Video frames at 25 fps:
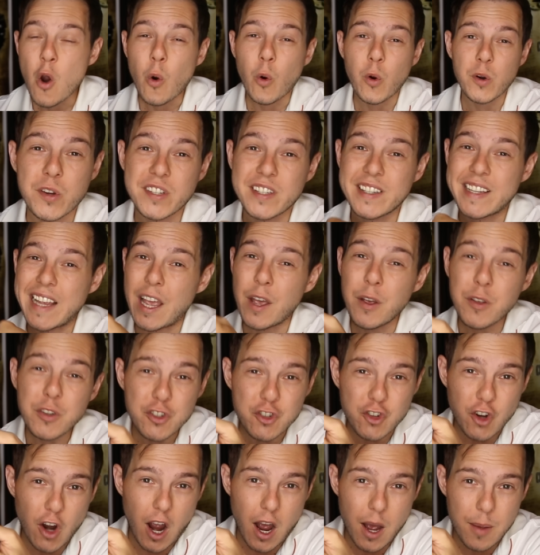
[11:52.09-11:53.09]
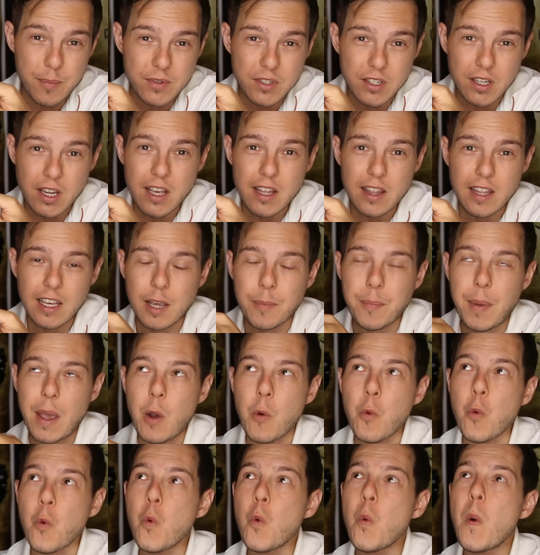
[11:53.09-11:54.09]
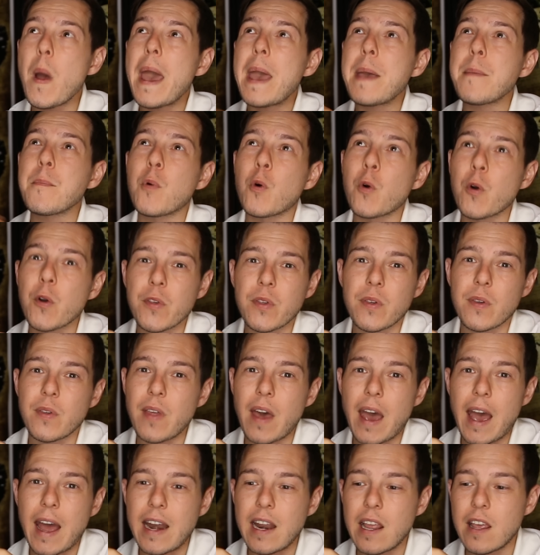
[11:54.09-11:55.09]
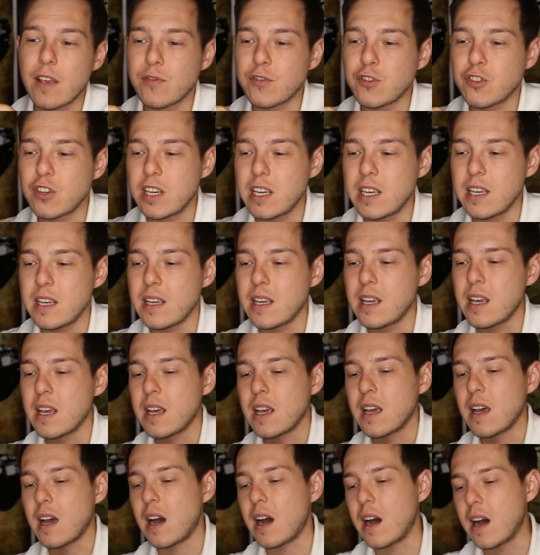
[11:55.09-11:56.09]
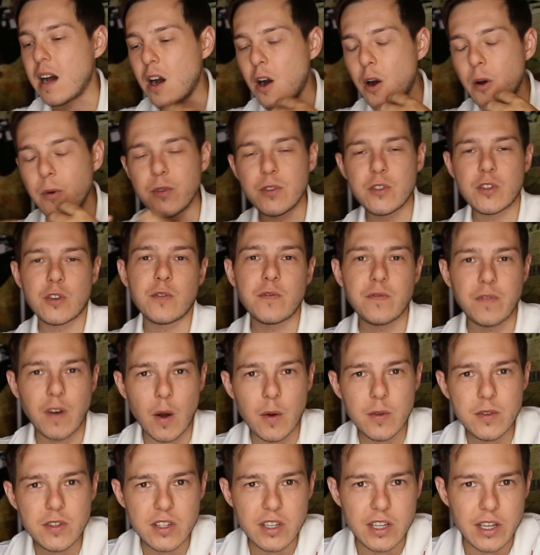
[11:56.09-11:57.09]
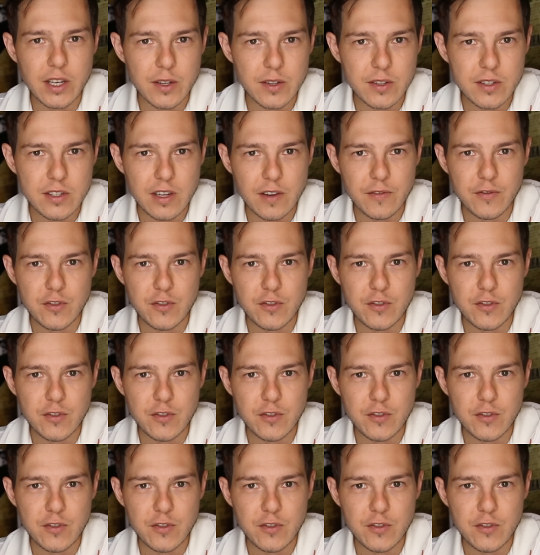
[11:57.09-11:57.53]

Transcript: or sales jobs that could pay way more than that if she uh, hones her phone skills,